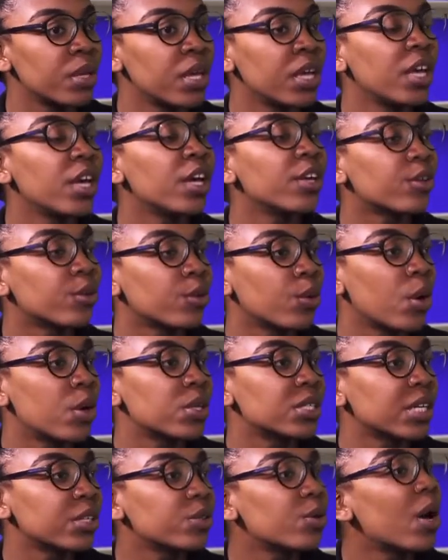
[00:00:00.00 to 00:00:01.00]
and I was
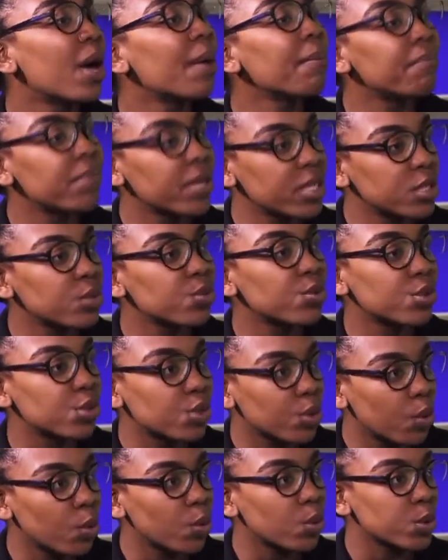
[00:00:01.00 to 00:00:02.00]
like, no, I'm busy with
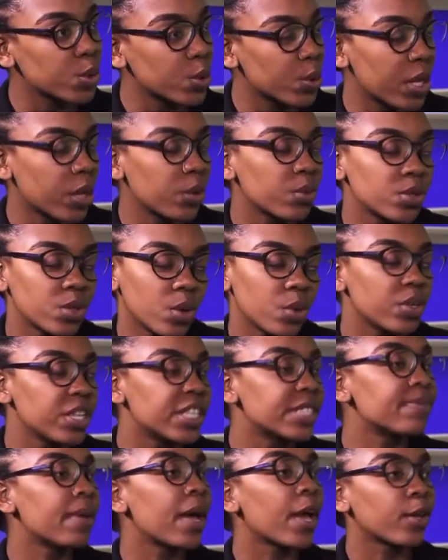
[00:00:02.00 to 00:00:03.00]
school. So that was always
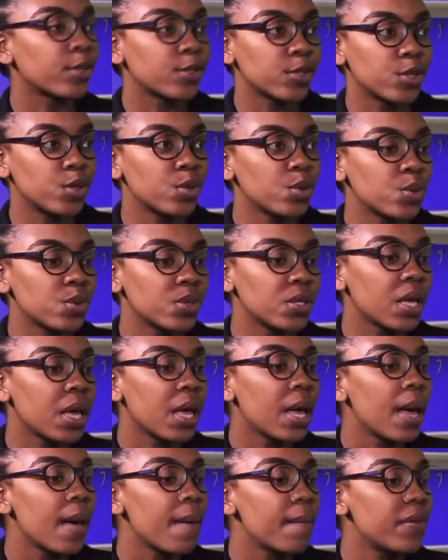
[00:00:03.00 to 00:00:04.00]
my excuse.
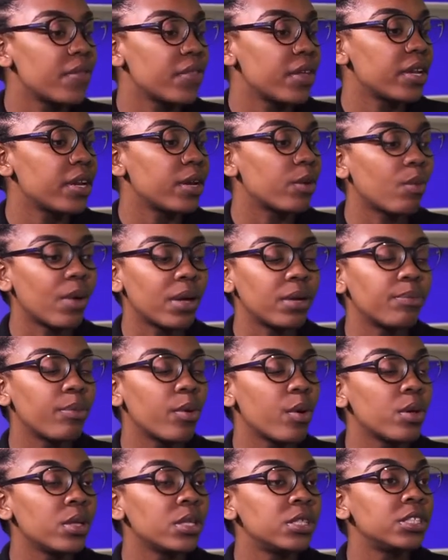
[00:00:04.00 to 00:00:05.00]
But then at one
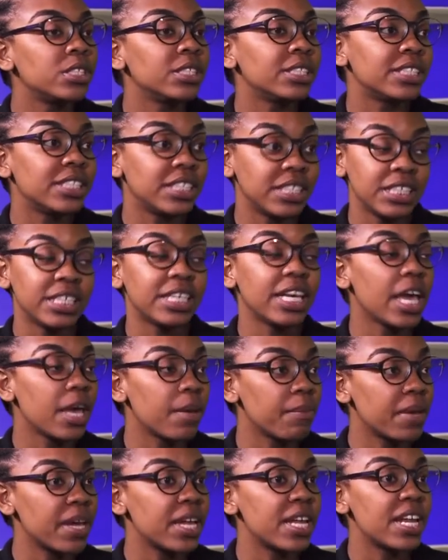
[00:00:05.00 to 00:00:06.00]
point she
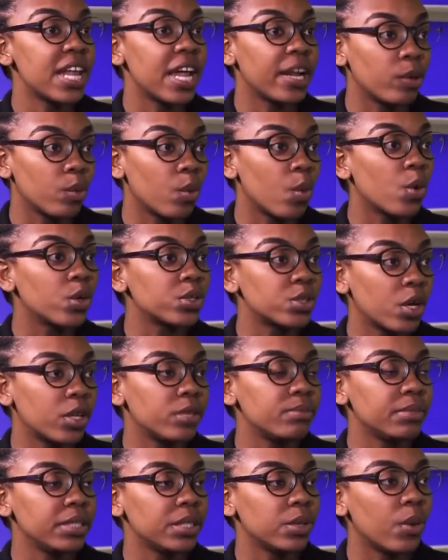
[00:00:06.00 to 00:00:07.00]
came in and walked
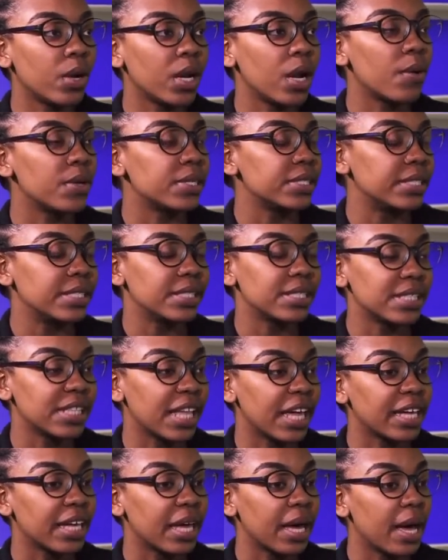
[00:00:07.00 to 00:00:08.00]
on me while I was just
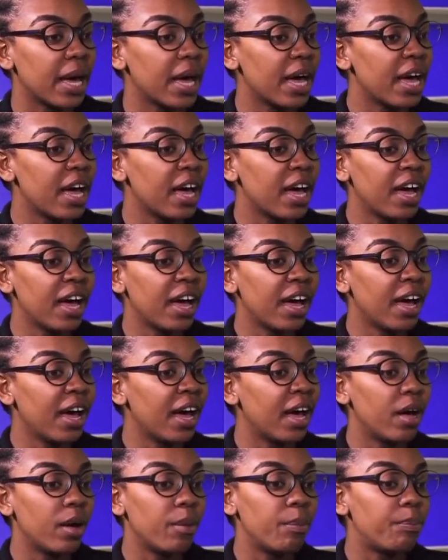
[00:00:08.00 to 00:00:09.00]
like
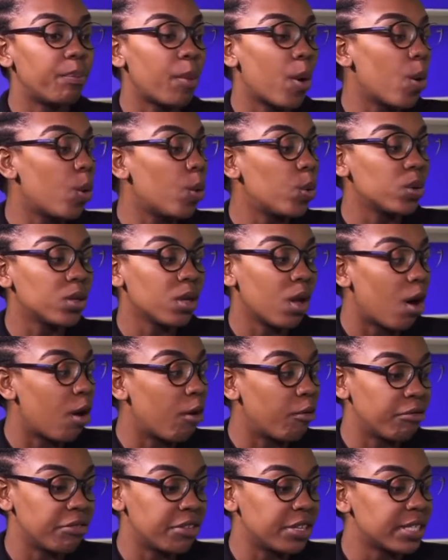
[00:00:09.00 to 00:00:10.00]
a bowl
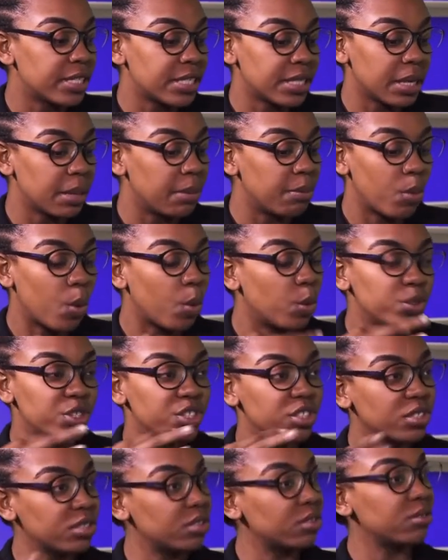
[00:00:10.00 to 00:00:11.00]
of this
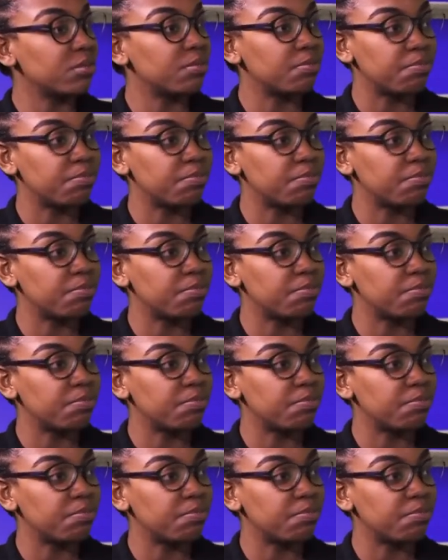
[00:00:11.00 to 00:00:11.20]
emotional